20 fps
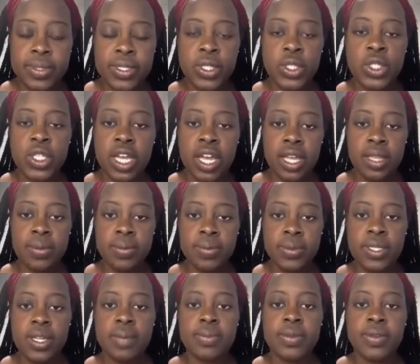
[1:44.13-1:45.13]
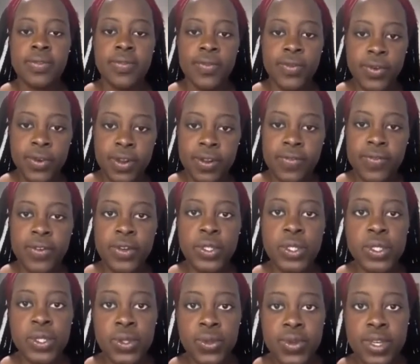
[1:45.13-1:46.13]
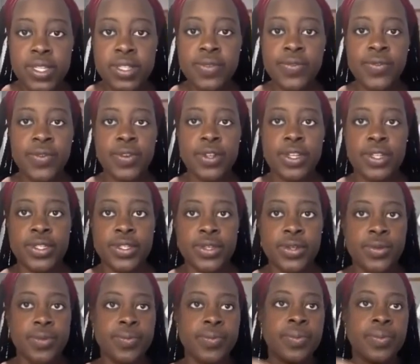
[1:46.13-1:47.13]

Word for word: So John chapter 4, verse 3 to 42.